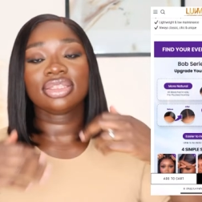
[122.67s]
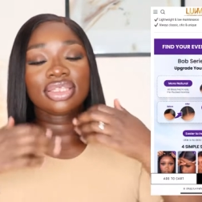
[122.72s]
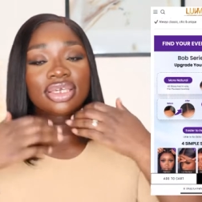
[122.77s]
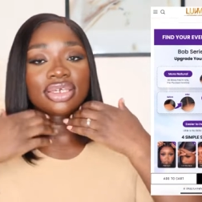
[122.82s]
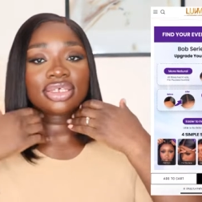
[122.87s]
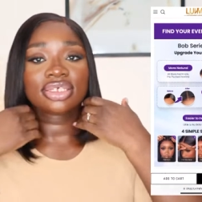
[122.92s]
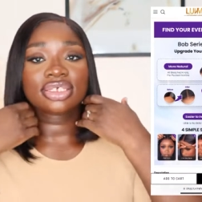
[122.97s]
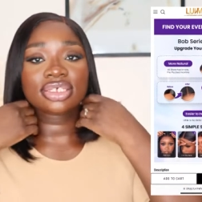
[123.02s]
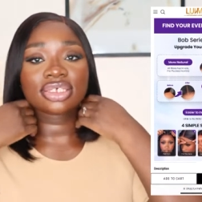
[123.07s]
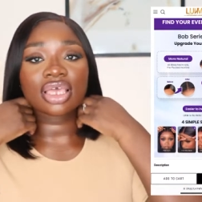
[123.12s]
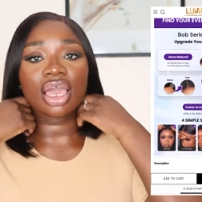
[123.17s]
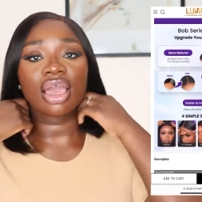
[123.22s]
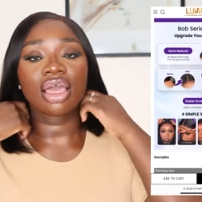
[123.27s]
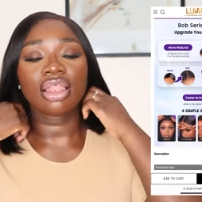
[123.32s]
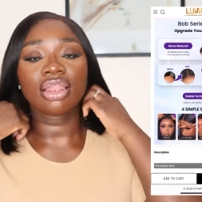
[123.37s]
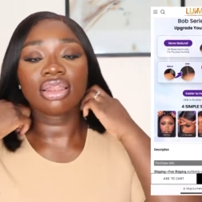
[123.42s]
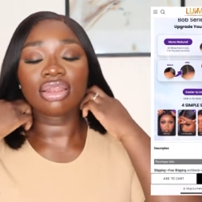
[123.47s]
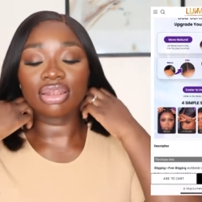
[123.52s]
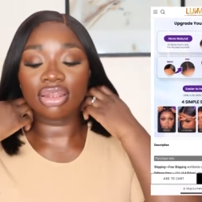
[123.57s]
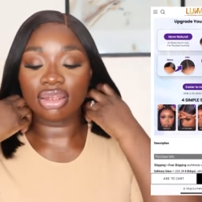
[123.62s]
this
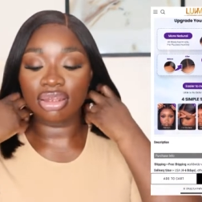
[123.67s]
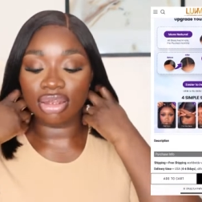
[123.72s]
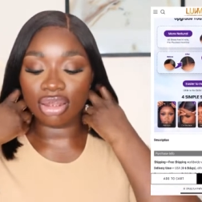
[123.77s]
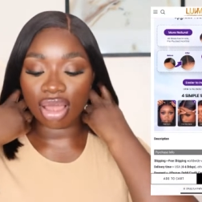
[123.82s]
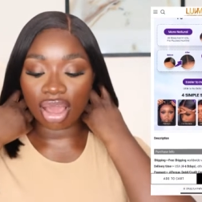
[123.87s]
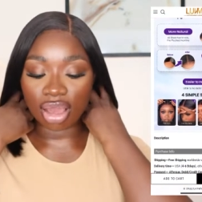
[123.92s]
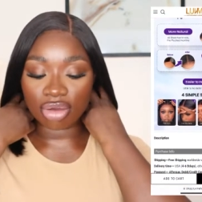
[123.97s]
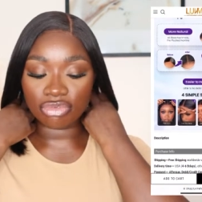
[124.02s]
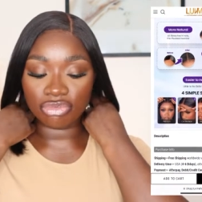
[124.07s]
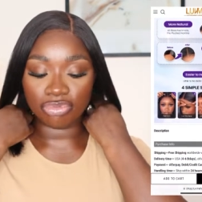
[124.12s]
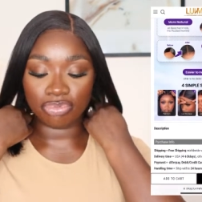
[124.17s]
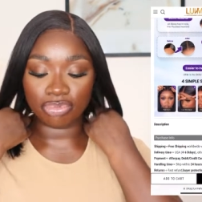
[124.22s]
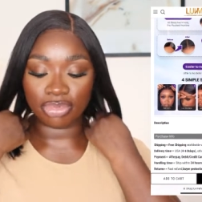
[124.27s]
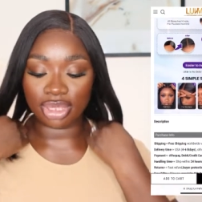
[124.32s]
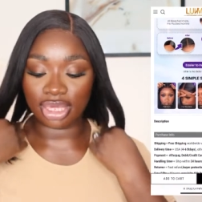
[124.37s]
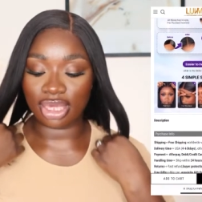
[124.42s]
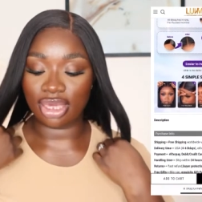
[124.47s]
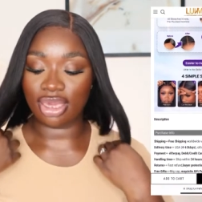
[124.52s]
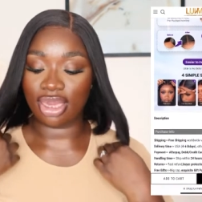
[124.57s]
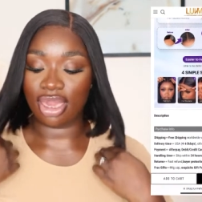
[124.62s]

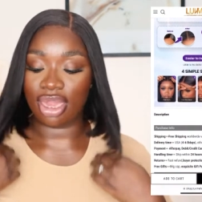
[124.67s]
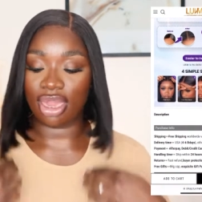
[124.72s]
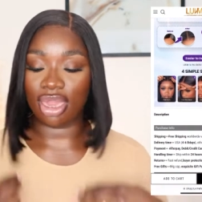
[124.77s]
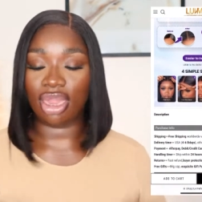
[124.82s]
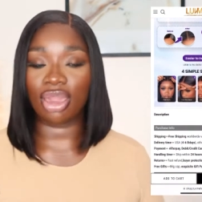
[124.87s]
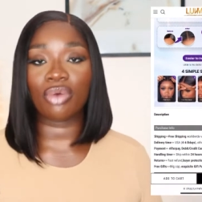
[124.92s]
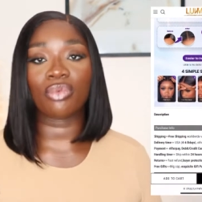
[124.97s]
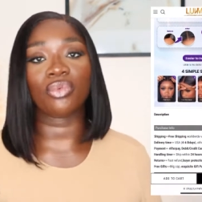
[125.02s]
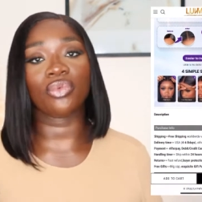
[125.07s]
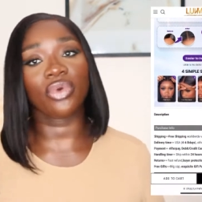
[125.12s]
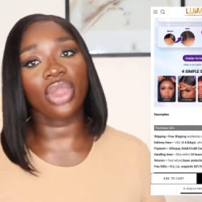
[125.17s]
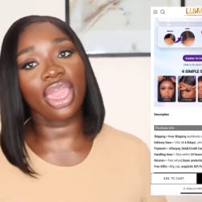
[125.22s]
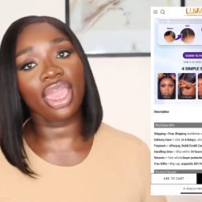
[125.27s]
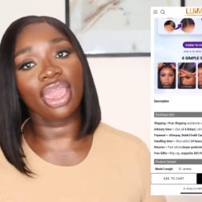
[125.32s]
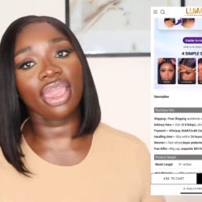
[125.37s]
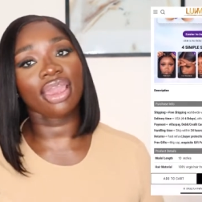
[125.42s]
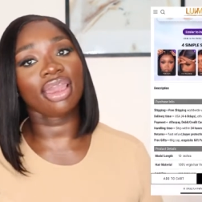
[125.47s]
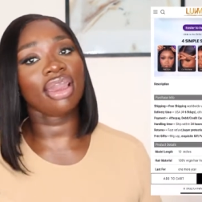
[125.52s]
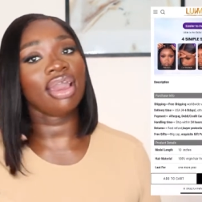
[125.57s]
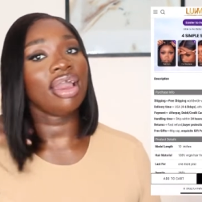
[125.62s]
Luvme hair
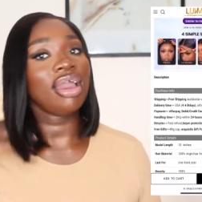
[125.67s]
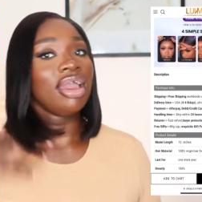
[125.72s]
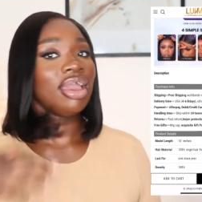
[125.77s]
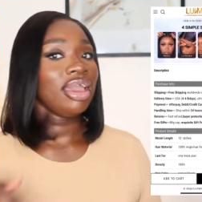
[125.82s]
wig